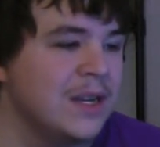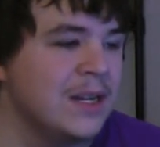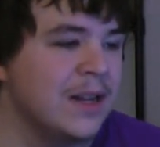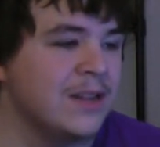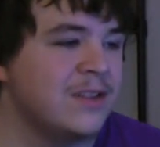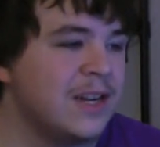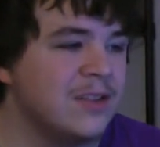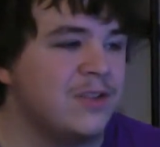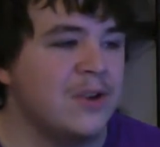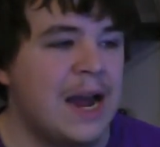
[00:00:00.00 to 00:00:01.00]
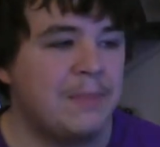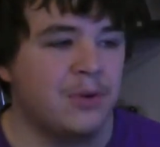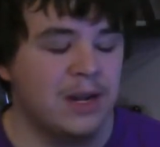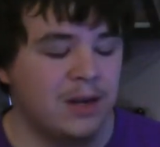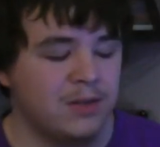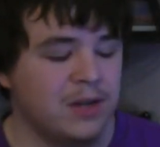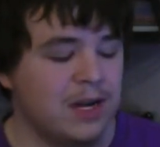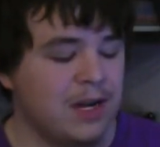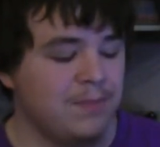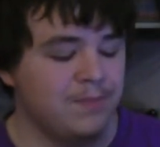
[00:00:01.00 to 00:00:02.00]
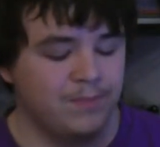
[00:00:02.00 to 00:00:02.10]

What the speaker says: Now this does do Apple AirPlay,